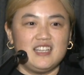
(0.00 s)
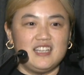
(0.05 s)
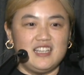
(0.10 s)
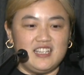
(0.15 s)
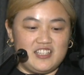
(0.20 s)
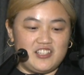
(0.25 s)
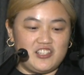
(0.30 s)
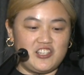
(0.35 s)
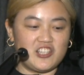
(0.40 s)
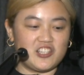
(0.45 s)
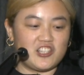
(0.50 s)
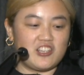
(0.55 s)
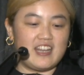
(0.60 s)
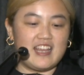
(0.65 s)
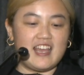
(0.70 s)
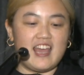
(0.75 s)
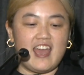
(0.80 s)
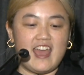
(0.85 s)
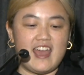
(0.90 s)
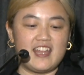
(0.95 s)
just gonna
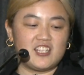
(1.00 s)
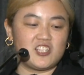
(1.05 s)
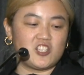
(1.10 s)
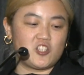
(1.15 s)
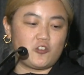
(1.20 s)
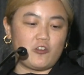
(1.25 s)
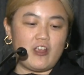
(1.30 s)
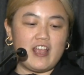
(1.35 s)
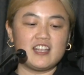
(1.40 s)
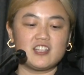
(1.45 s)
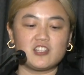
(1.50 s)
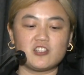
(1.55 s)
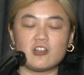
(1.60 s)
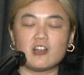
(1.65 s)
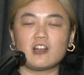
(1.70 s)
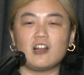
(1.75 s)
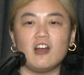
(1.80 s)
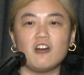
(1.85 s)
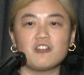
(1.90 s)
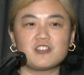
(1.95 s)
head straight to
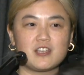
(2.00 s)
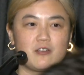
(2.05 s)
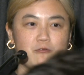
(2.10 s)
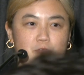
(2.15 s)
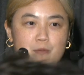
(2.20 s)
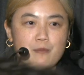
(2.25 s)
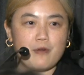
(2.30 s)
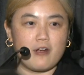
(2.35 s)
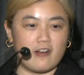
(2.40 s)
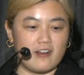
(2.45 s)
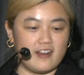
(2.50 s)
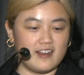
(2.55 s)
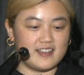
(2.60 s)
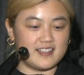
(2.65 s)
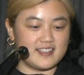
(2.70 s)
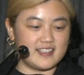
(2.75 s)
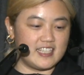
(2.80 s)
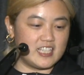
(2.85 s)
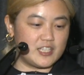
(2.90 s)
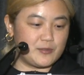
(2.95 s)
closing
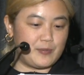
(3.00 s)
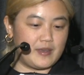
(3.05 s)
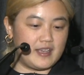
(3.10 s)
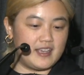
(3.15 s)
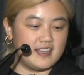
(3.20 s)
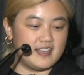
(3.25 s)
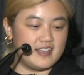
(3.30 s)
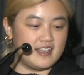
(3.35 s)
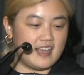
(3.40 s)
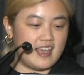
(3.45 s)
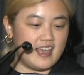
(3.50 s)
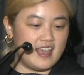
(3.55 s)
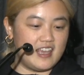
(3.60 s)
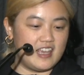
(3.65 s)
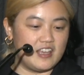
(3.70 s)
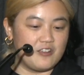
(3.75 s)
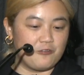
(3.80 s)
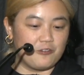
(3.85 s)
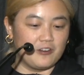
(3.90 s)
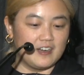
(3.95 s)
remarks. It's been
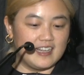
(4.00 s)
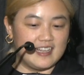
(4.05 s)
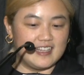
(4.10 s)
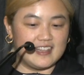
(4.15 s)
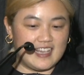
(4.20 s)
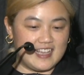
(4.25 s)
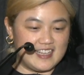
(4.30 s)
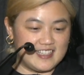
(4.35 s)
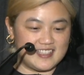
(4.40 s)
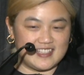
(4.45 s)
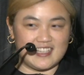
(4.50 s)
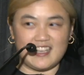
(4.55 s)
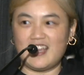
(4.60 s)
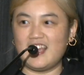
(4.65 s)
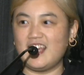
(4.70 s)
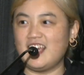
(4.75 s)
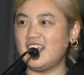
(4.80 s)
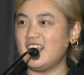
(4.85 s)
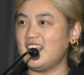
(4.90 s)
a really intense day.